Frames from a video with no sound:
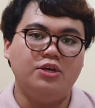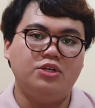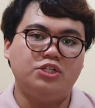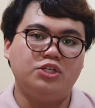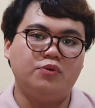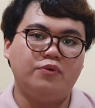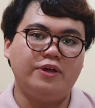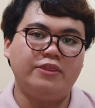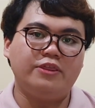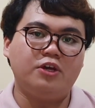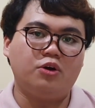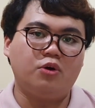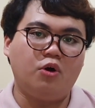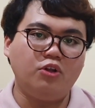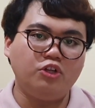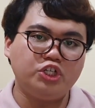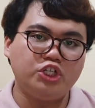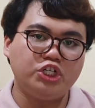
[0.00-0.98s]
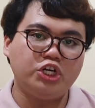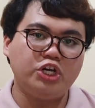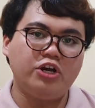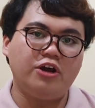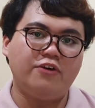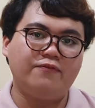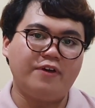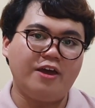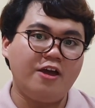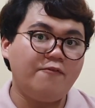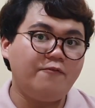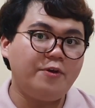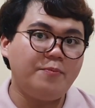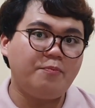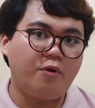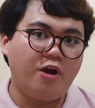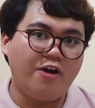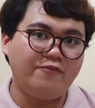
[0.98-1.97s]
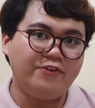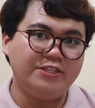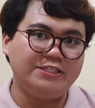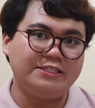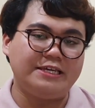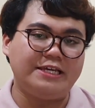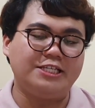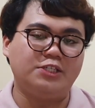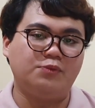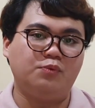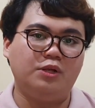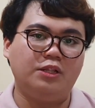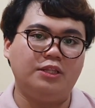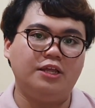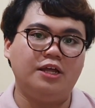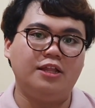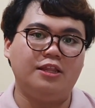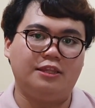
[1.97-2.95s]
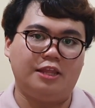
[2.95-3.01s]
so that the culture of every provinces will not